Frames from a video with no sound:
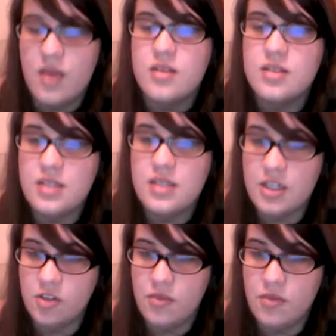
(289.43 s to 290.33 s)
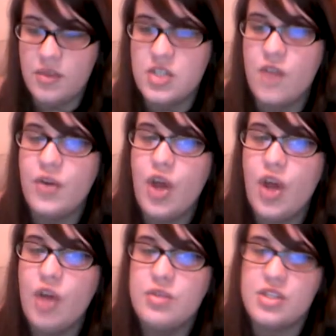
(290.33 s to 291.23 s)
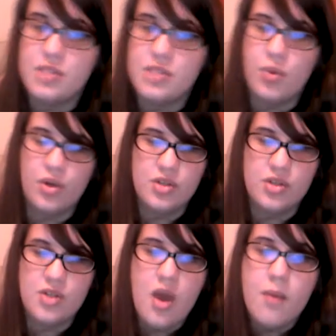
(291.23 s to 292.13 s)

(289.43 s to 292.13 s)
Still, this offered hope to the supporters,